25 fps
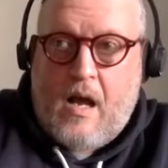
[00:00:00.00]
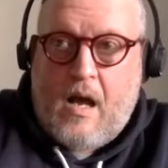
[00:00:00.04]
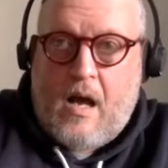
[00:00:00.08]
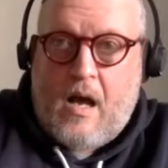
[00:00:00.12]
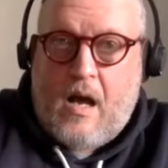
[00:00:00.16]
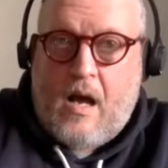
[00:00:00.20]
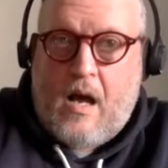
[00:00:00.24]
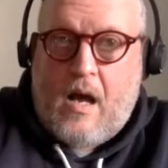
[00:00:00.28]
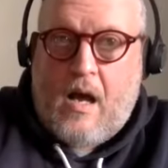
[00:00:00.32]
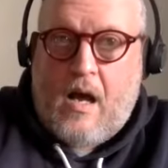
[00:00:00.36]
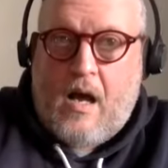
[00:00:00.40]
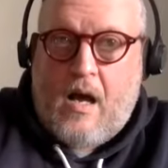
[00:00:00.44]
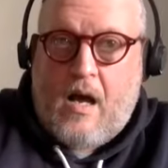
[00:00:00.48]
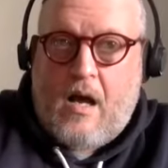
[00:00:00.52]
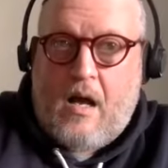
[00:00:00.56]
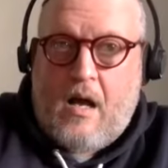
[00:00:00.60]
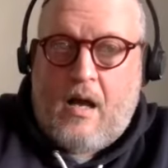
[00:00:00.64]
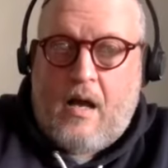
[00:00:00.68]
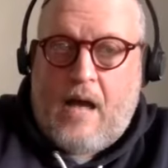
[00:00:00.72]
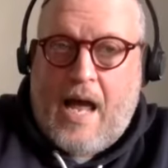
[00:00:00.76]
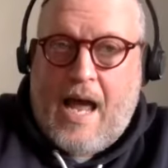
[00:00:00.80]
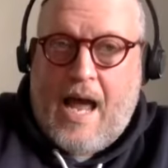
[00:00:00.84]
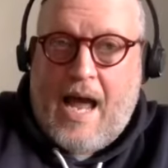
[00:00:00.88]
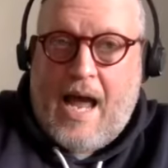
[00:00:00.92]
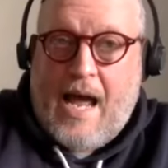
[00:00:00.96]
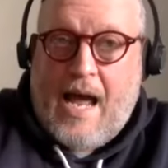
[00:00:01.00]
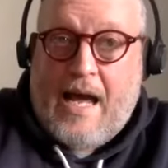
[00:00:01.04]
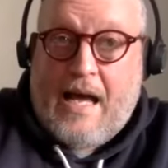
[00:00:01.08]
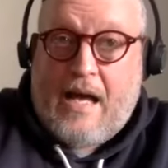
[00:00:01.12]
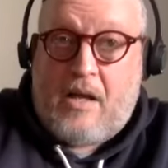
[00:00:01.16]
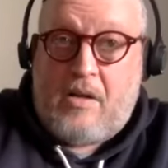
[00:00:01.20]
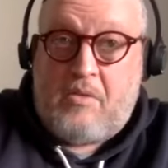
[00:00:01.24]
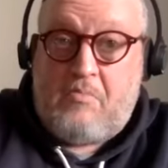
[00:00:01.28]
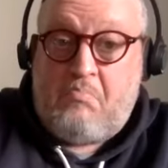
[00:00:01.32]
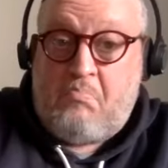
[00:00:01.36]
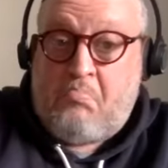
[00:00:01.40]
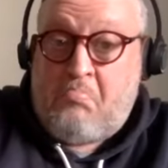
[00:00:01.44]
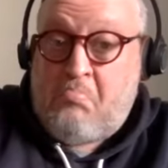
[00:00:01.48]
and
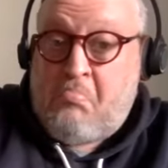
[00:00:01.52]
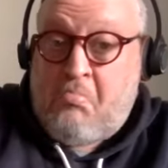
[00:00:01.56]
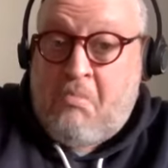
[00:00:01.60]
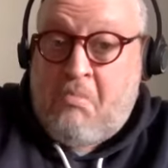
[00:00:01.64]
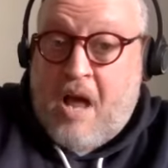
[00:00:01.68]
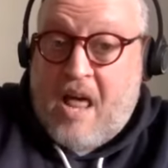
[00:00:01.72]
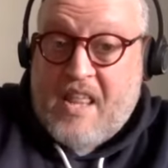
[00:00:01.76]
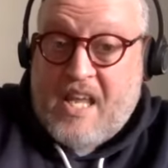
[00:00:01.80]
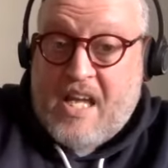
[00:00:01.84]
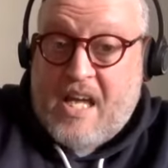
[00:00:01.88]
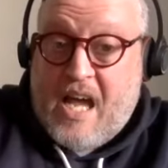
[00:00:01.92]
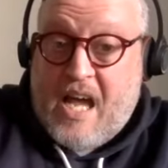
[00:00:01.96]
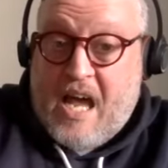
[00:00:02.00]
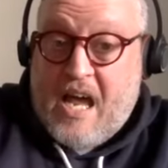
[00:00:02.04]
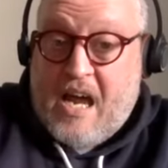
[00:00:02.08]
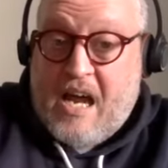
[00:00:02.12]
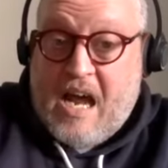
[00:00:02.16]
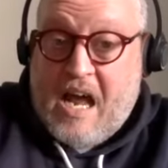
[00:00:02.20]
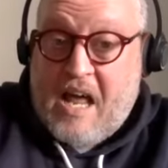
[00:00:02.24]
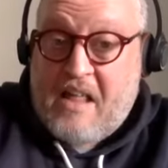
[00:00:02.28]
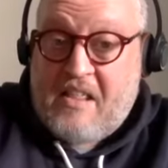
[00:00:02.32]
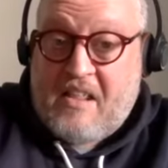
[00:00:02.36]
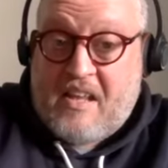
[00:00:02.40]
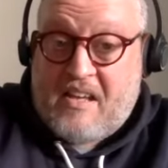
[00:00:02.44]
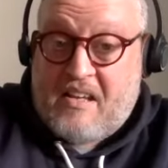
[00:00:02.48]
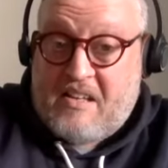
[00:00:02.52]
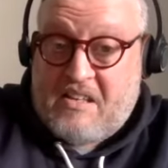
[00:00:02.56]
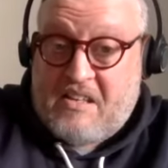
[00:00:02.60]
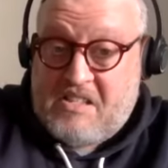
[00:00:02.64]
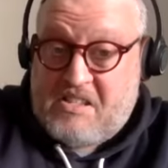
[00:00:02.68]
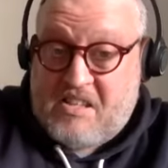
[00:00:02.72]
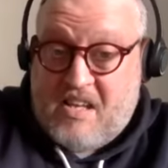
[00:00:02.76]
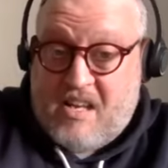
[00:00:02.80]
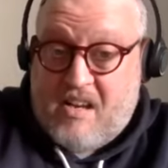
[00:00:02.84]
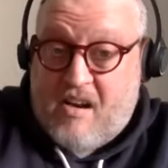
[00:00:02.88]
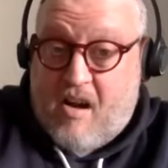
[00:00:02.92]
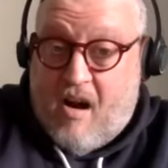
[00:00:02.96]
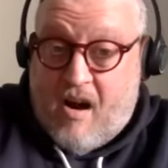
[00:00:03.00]
I think
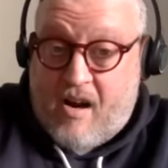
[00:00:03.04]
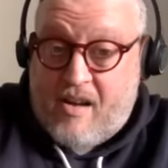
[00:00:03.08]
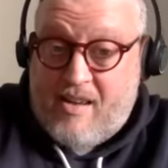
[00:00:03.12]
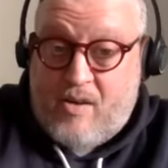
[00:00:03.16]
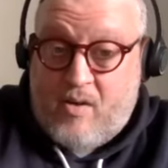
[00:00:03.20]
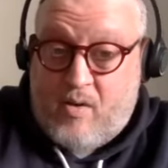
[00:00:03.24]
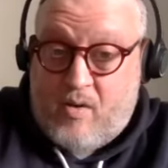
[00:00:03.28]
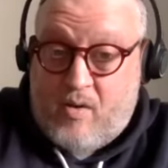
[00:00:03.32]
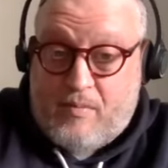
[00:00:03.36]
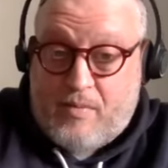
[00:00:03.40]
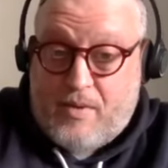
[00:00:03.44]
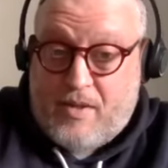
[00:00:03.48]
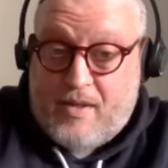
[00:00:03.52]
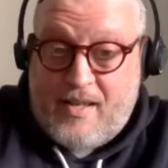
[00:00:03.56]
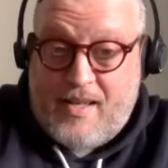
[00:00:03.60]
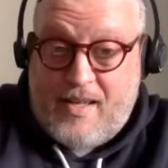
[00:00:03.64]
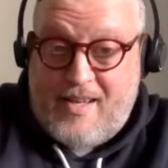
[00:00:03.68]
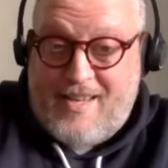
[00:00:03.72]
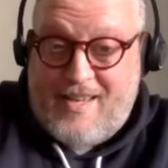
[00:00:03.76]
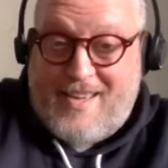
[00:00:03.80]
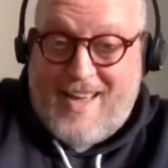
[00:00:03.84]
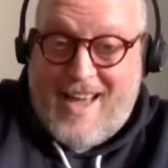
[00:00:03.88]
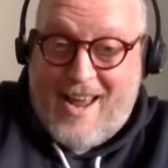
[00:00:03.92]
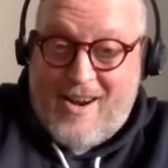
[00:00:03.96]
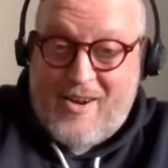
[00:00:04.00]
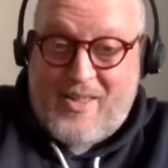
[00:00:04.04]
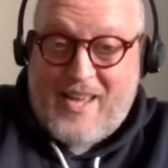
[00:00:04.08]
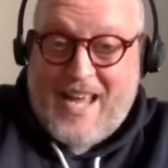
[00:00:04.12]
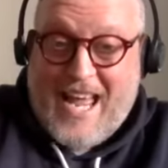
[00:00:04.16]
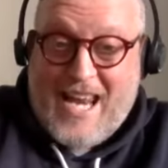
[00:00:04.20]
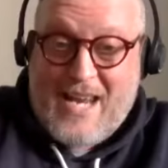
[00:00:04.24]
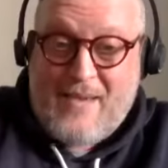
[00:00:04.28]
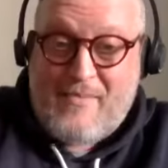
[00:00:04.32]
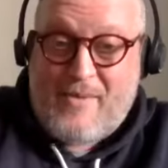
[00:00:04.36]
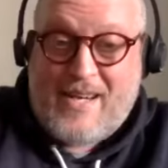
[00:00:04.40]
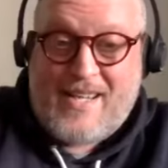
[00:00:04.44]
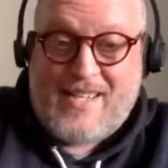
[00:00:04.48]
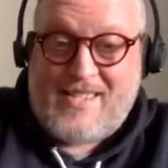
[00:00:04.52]
he's inarguably, I don't think
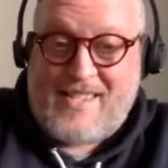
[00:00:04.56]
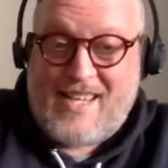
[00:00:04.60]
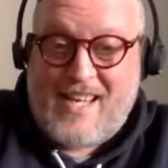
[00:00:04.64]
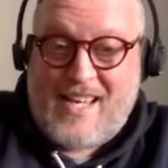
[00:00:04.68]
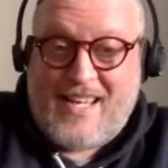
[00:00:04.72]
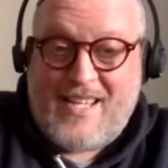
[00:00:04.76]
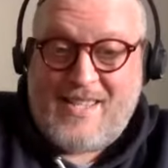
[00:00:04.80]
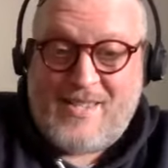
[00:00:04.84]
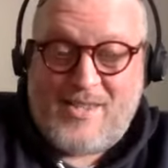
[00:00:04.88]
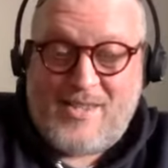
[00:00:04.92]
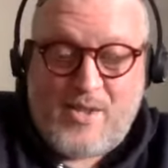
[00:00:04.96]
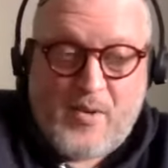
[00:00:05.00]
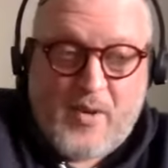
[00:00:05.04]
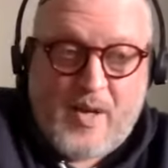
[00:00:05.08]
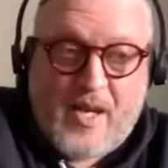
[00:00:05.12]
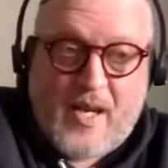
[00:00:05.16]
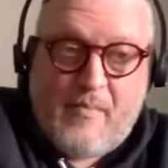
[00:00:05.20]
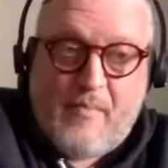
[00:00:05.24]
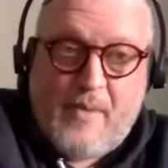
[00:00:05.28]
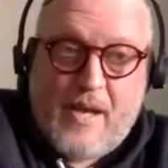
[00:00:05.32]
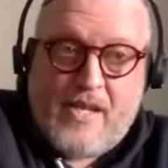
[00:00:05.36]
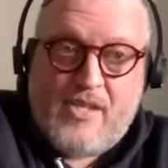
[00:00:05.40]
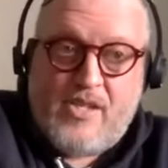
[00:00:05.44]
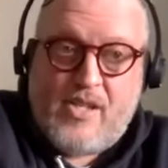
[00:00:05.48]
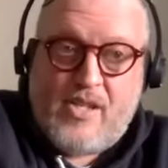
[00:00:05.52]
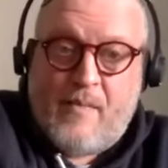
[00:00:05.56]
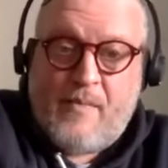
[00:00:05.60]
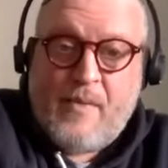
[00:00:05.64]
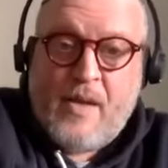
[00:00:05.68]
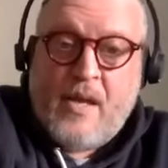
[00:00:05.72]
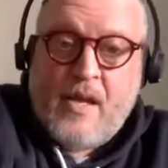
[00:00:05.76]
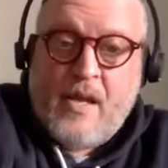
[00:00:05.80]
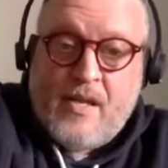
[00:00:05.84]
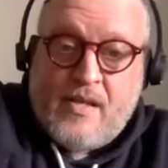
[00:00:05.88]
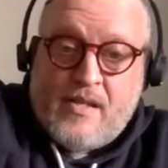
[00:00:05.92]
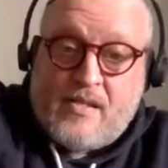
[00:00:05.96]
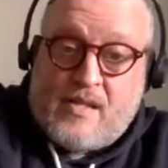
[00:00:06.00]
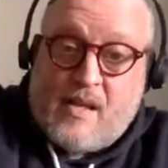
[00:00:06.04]
anybody's saying he's doing a bad job.
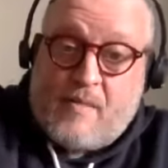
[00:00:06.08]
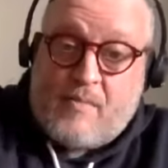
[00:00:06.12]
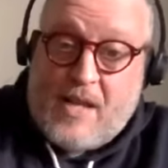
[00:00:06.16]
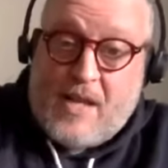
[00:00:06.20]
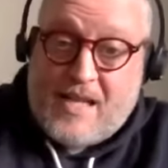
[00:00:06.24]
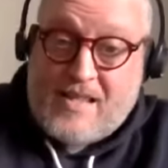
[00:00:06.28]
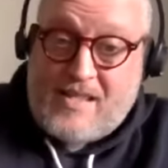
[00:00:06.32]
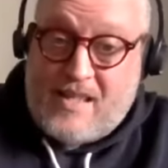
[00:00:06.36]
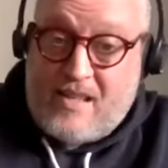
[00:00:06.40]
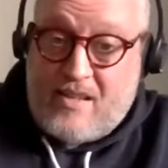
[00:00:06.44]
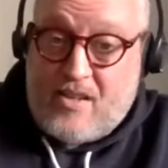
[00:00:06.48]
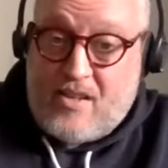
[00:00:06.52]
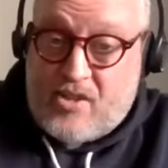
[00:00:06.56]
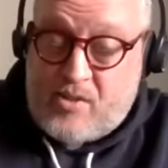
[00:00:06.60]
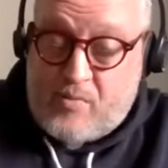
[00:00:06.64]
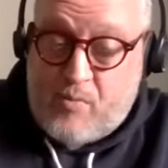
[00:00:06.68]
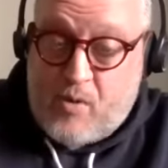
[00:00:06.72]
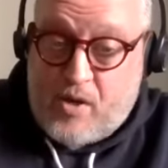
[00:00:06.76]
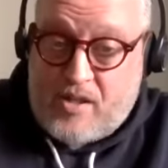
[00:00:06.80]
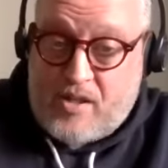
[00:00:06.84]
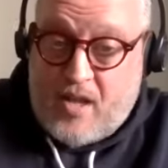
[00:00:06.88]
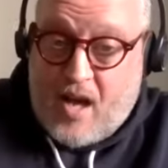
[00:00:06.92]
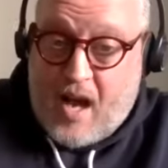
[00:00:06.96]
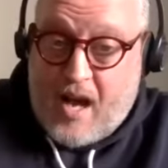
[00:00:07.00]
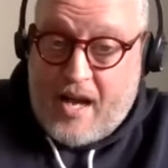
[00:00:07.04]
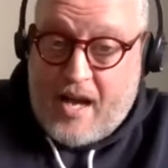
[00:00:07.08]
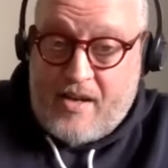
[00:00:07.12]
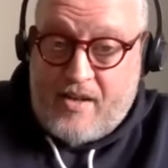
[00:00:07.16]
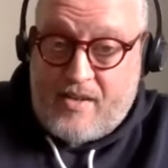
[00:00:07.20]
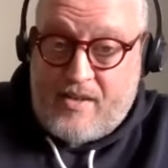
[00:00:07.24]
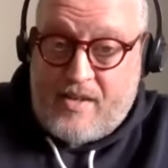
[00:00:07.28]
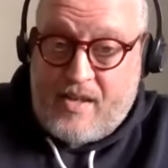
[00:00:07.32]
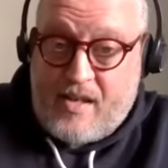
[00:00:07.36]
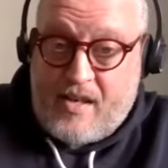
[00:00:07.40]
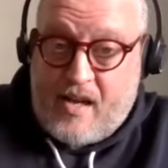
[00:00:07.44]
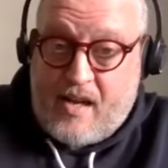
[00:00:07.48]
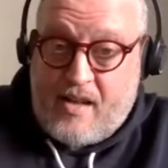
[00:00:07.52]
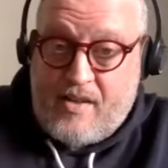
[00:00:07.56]
Some nights he looks more
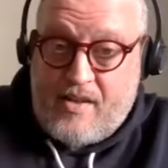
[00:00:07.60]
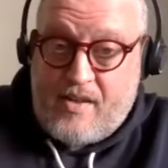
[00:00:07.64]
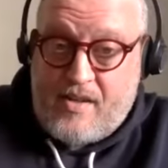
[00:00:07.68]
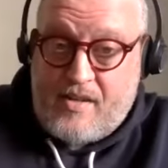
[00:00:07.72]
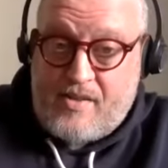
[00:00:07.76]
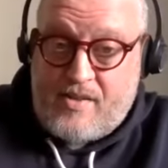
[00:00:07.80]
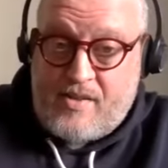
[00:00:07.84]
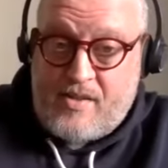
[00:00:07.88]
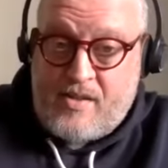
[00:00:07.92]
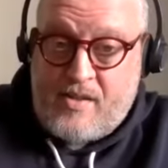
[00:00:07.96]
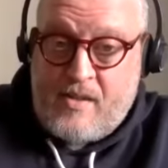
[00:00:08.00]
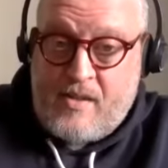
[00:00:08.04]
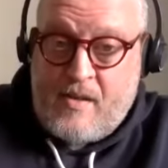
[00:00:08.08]
tired than others.